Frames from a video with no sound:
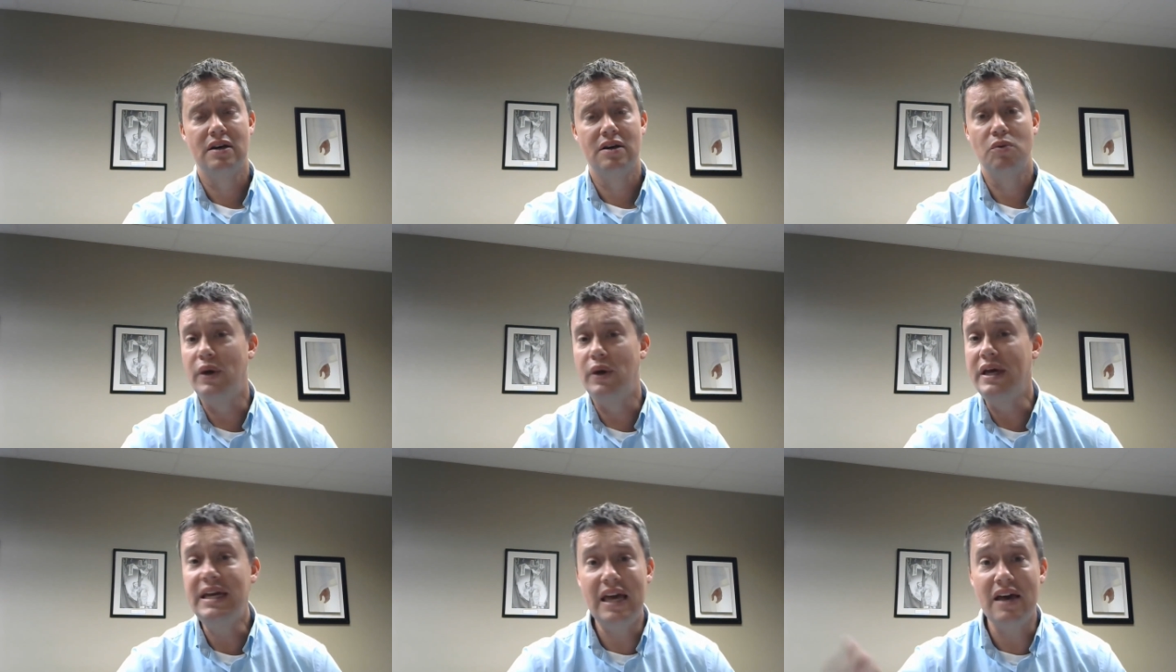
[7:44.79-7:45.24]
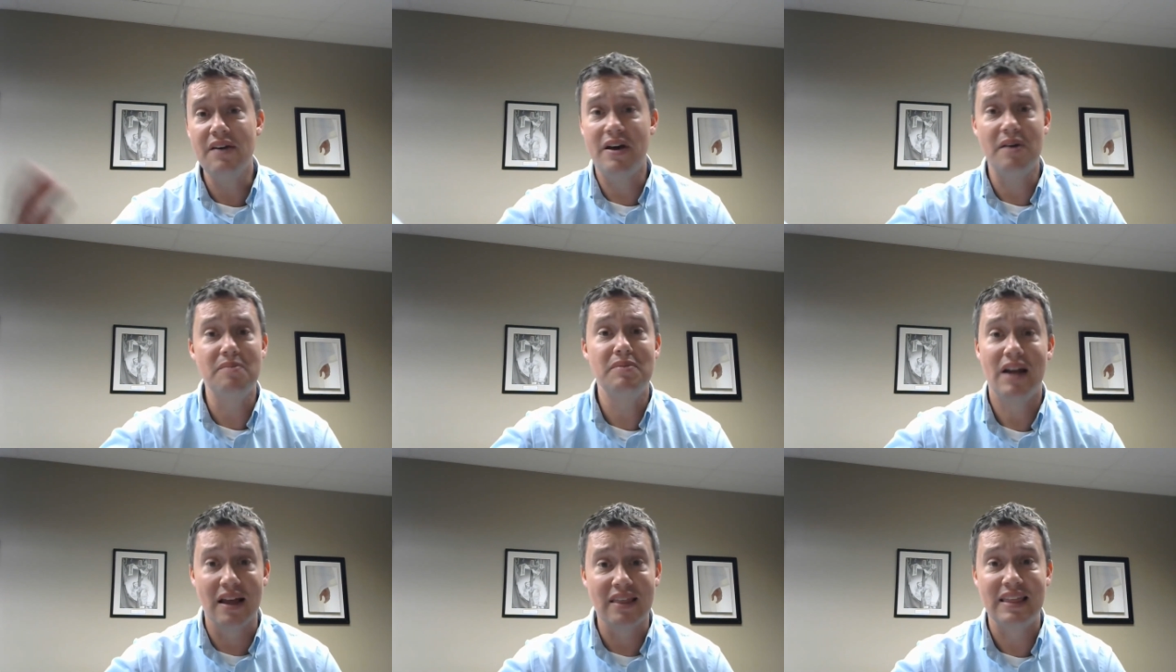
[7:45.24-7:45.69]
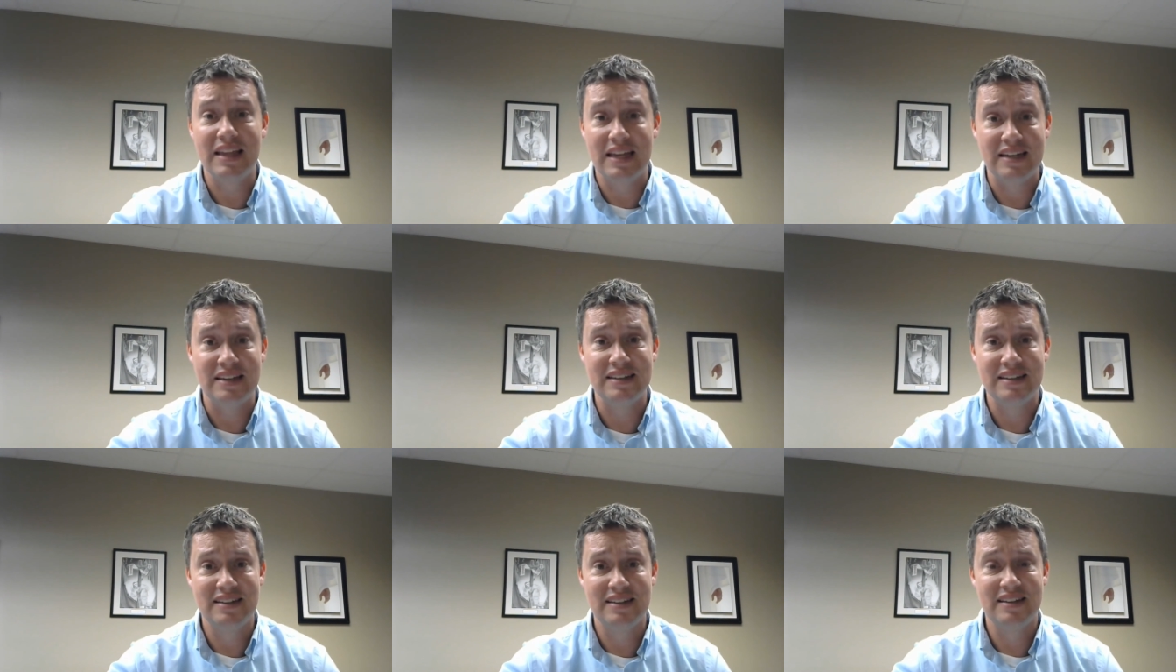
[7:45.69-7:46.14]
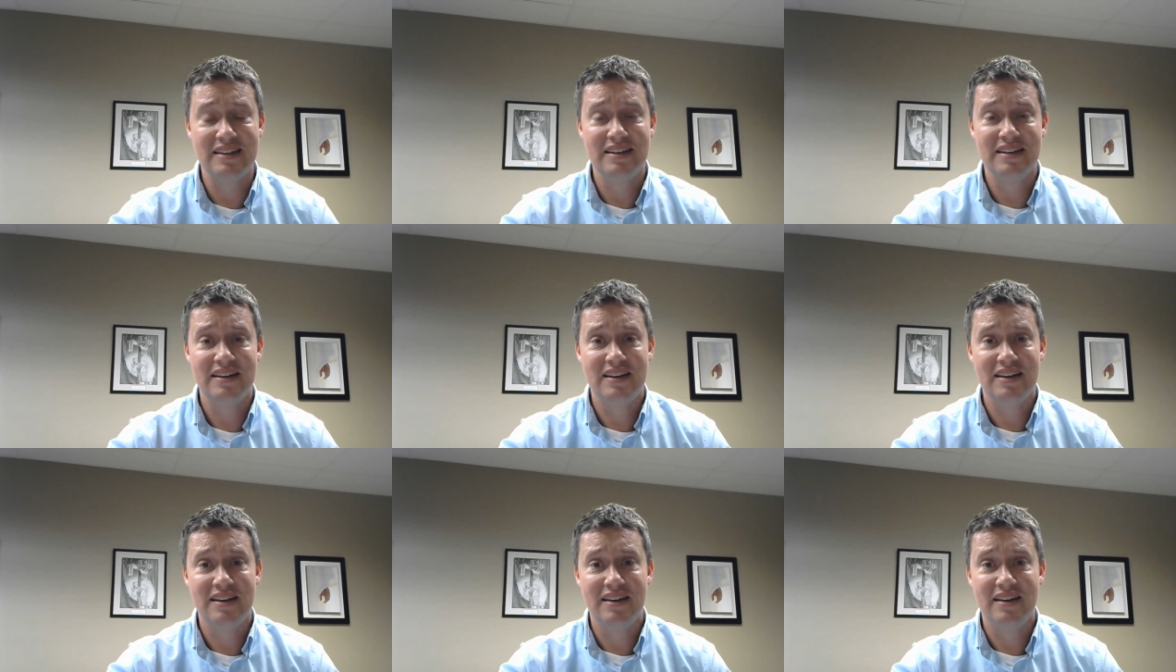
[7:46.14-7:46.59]
We give Him nothing,
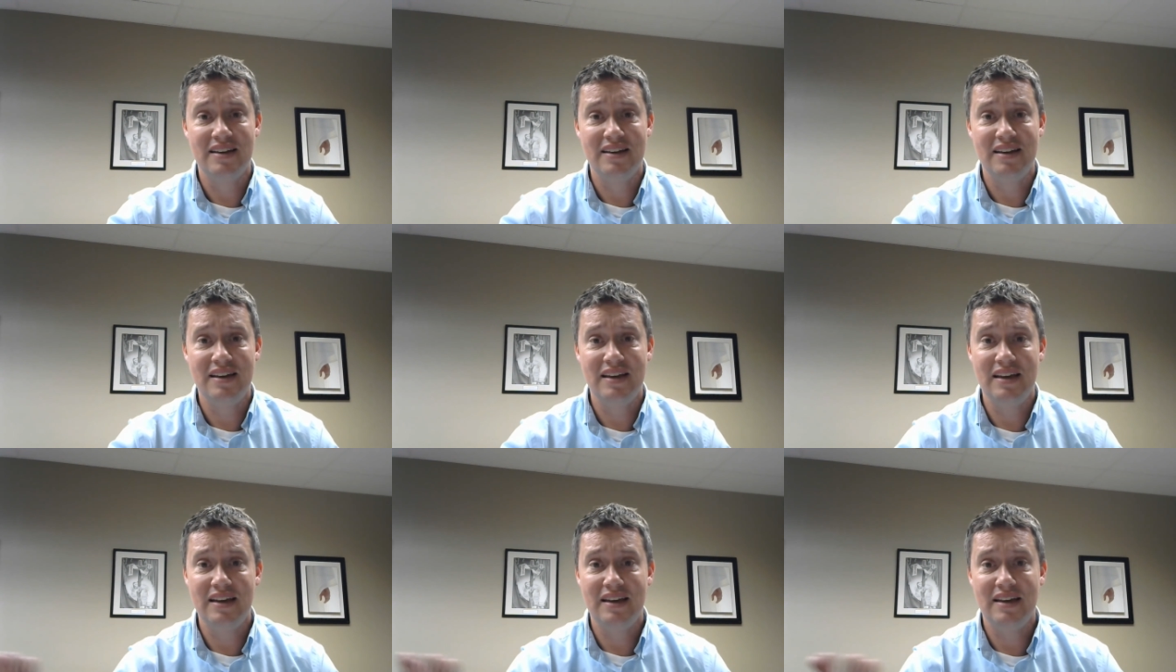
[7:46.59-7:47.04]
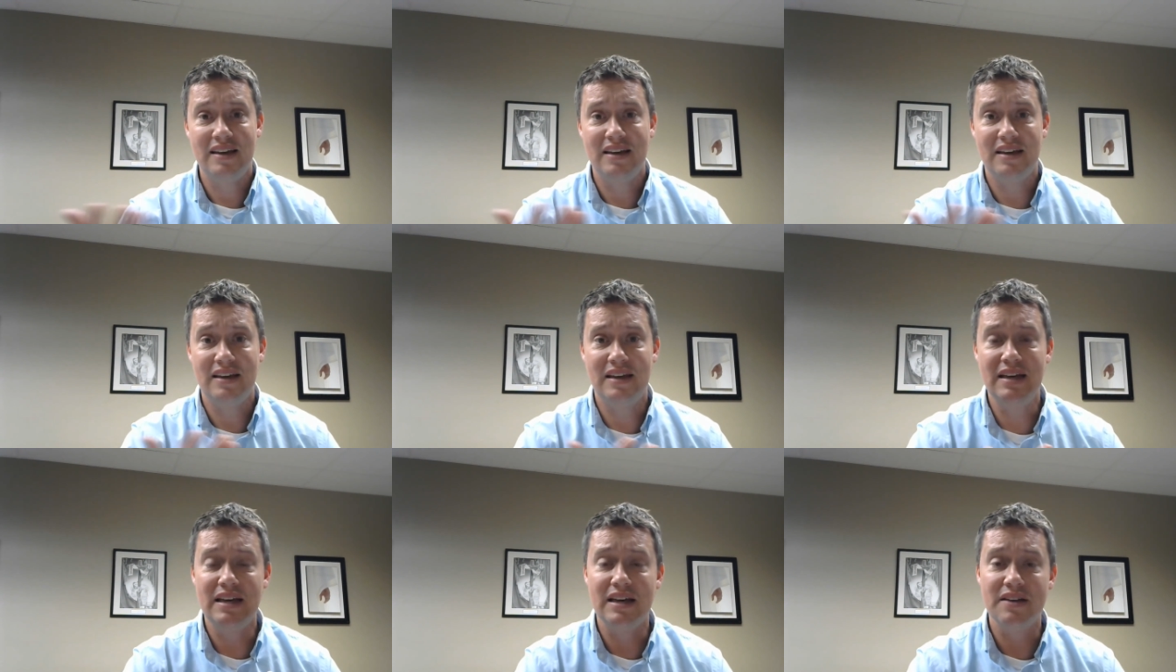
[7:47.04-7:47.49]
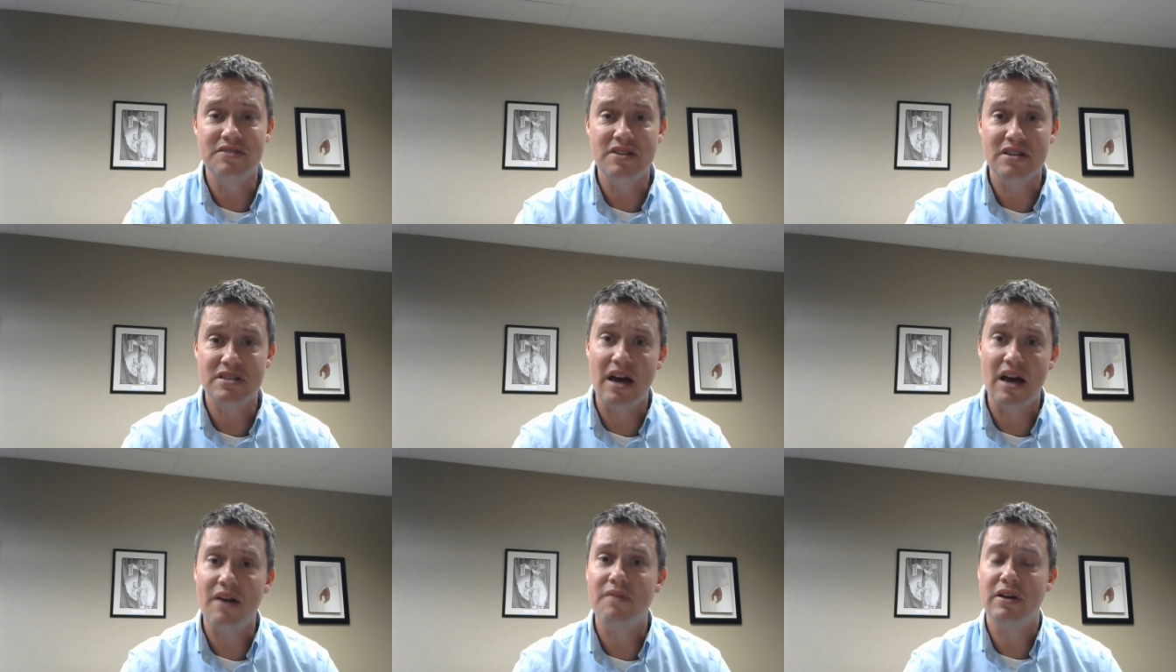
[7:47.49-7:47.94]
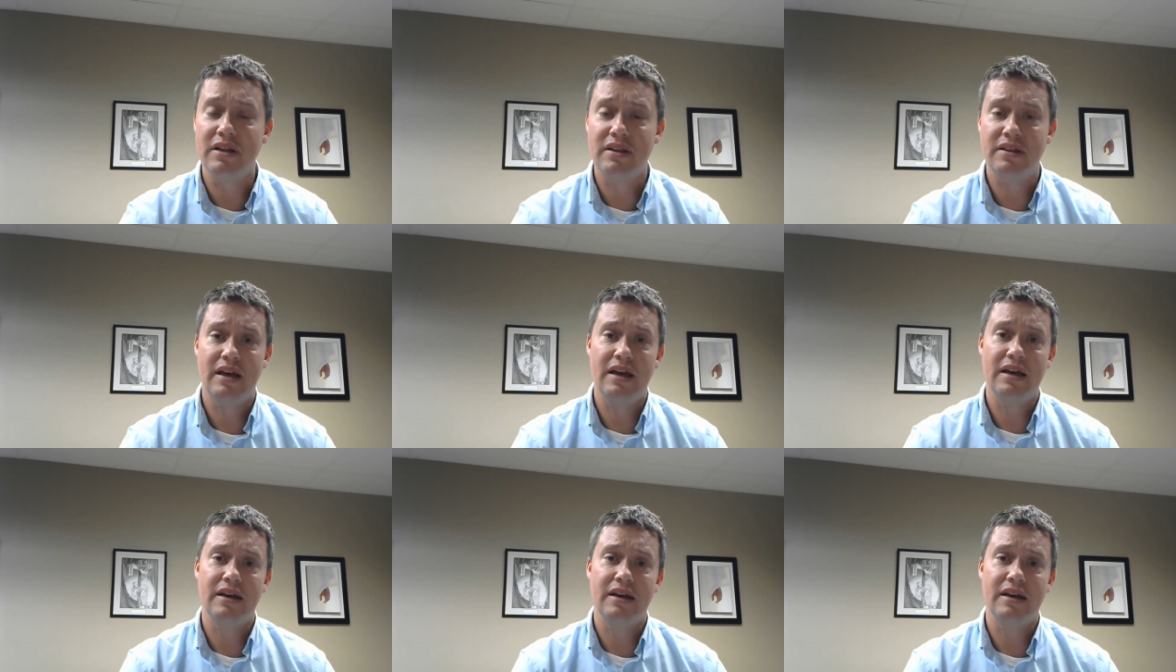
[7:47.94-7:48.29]
He gives us everything.